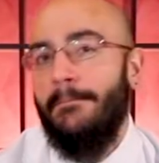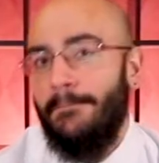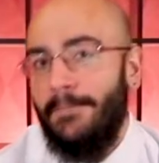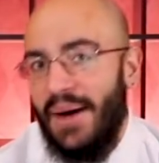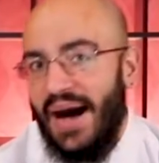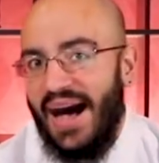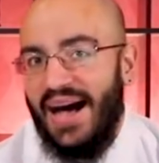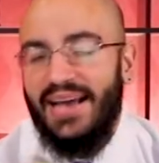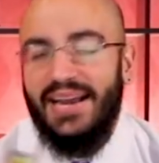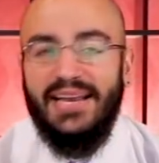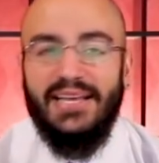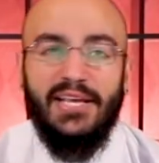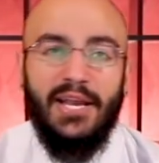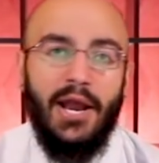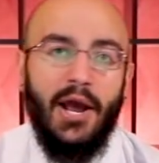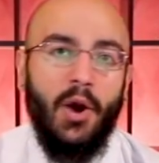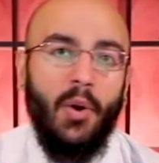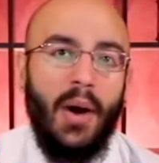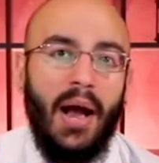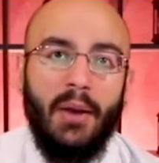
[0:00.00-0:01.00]
but, you
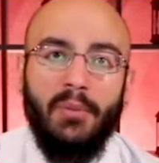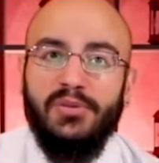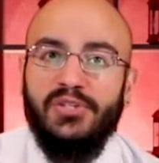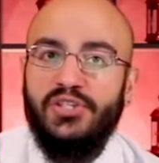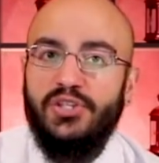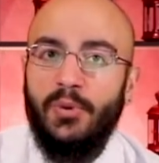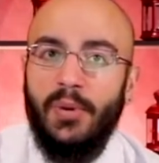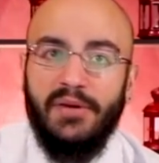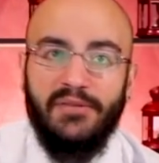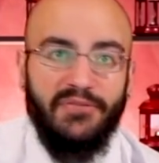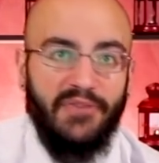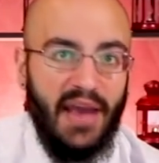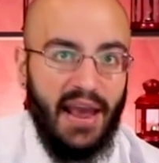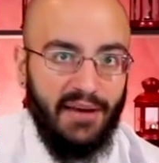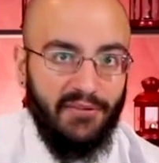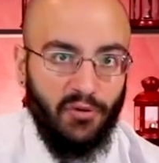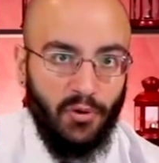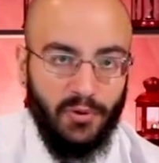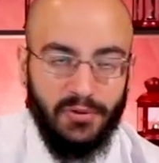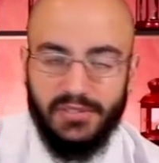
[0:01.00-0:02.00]
know, I was doing
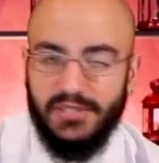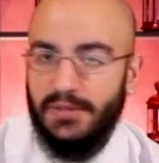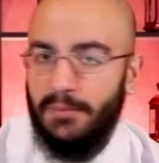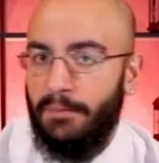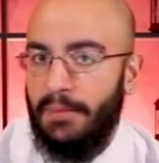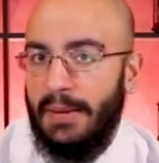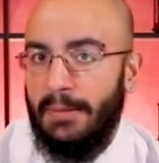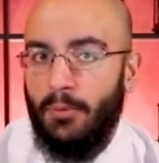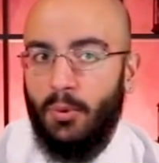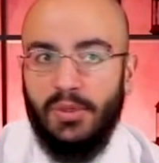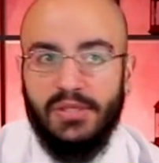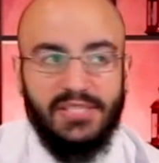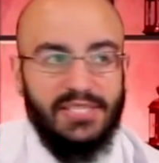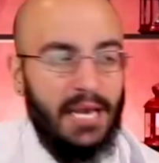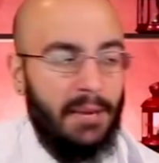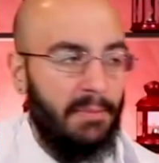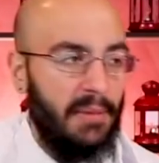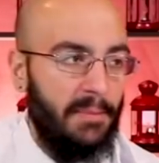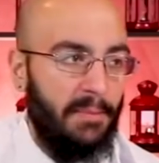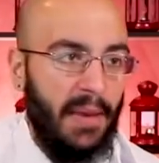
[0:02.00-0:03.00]
favors. People would
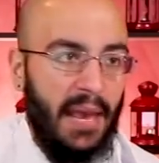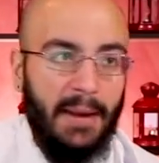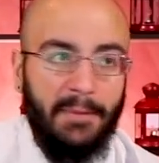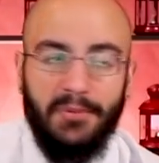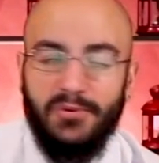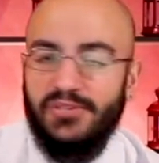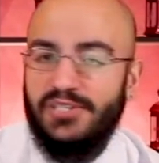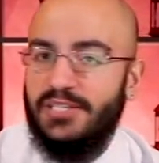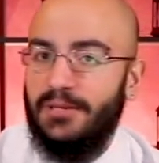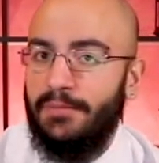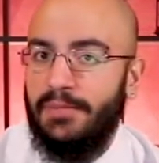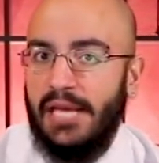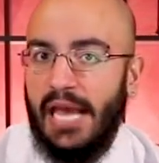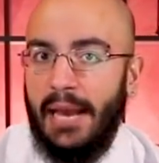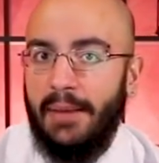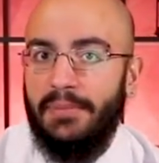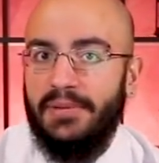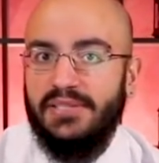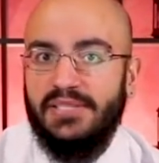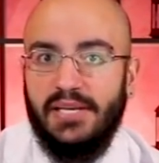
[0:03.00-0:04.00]
send me papers to be
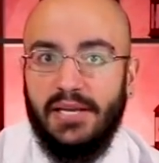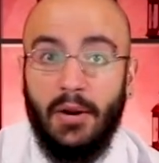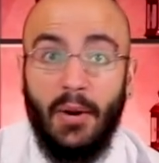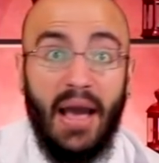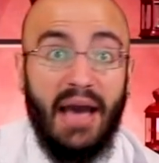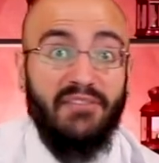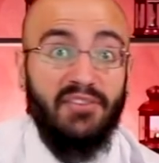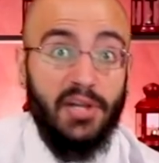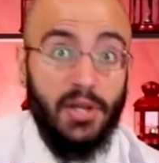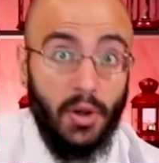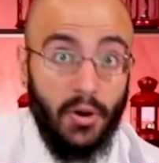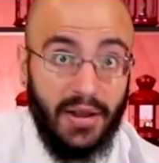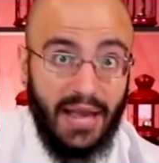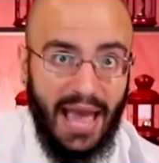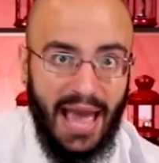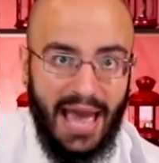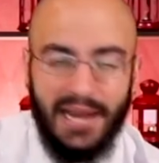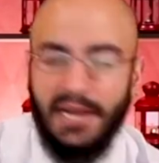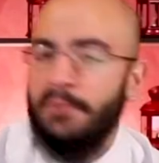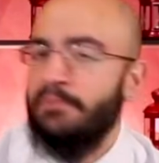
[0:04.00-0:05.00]
able to, you know, have a look
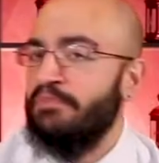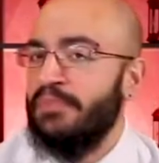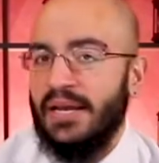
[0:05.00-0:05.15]
at.